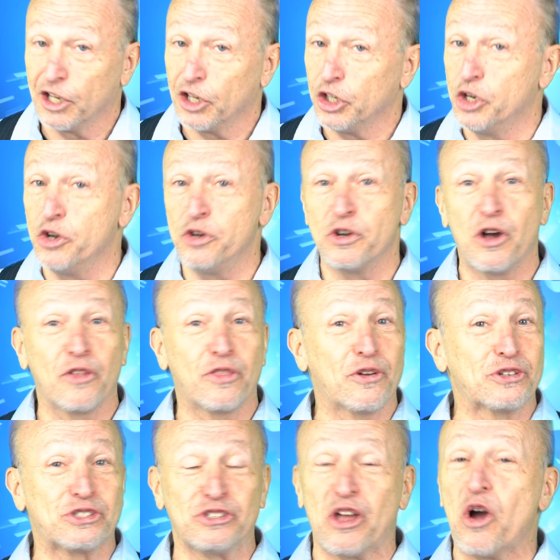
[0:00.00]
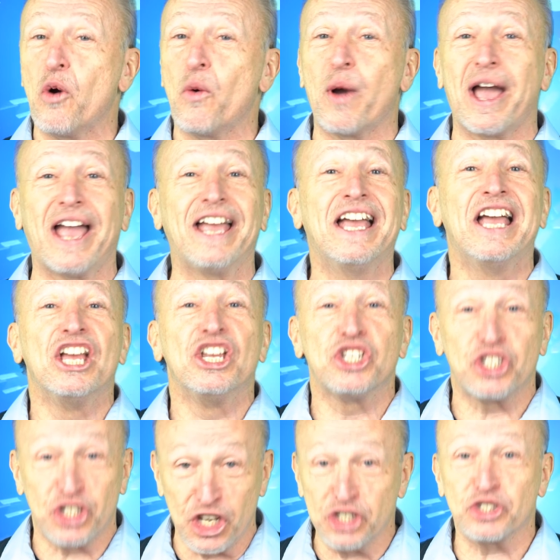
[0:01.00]
You know, there's no way
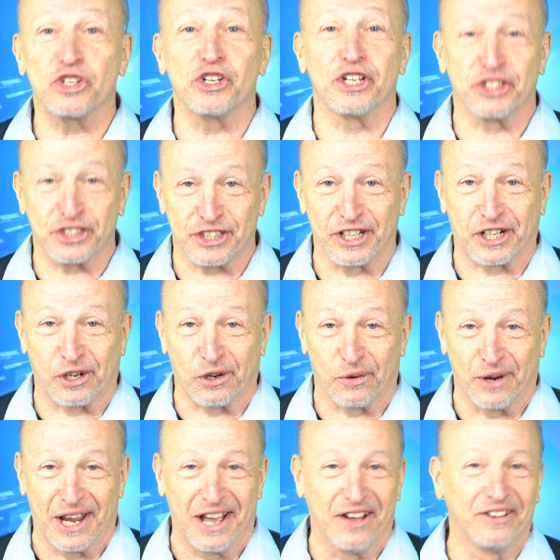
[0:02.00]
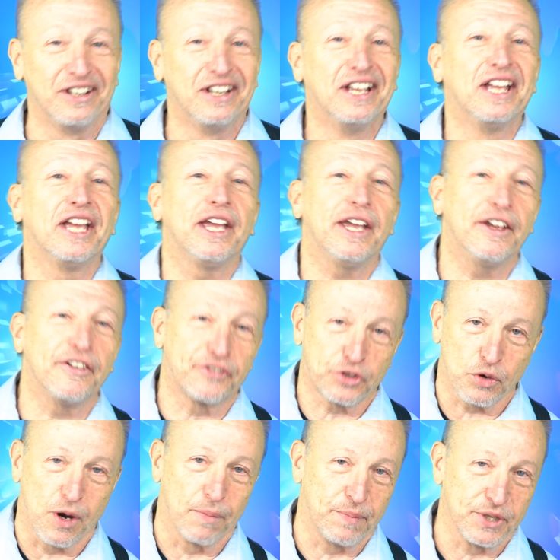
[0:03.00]
she's going to stick around if
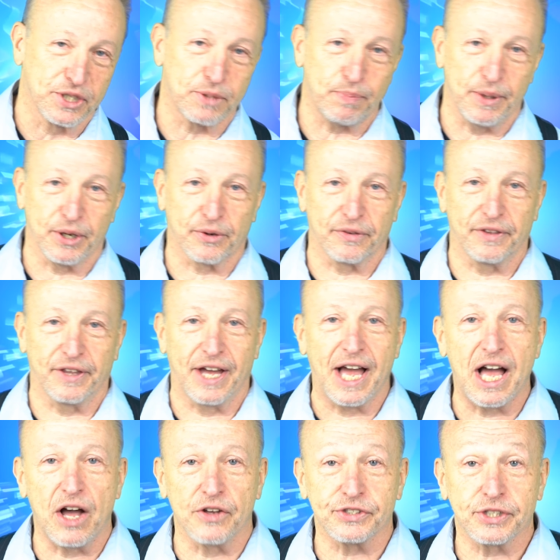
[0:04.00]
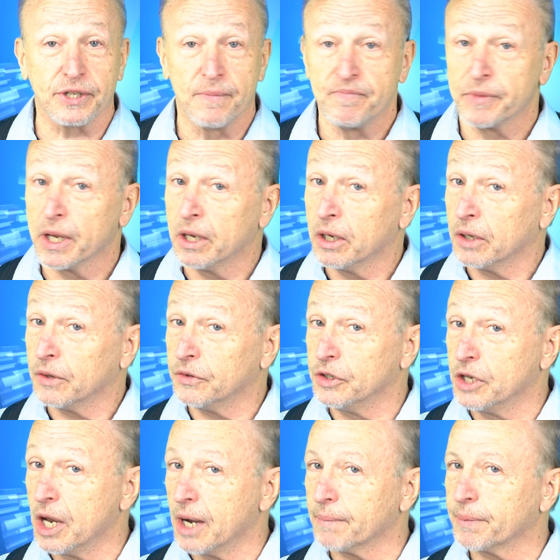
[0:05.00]
Trump is Speaker of the House.
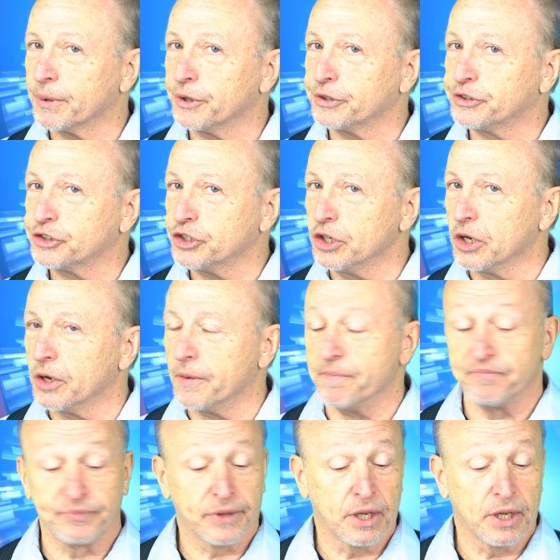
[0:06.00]
Number two,